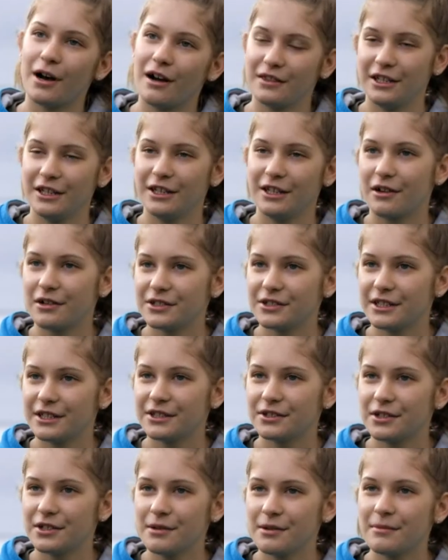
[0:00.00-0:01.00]
part in the
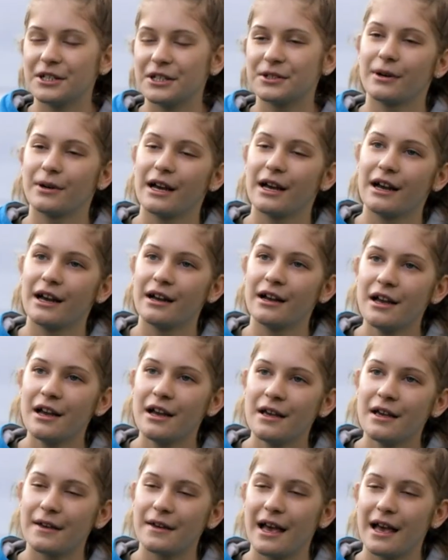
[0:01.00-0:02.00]
ecosystem. It's where
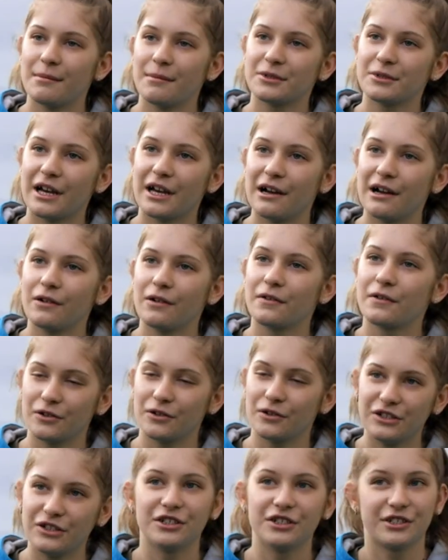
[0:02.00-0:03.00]
they habitat a lot of
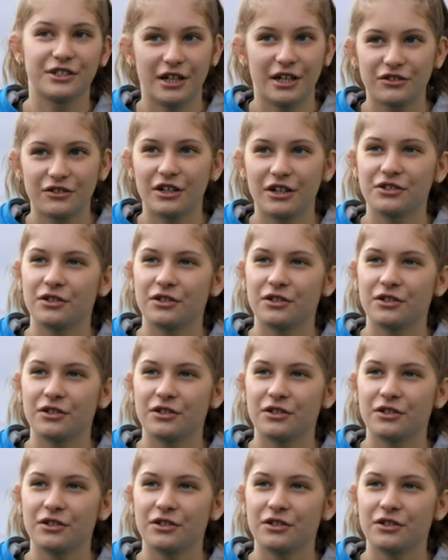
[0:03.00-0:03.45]
creatures such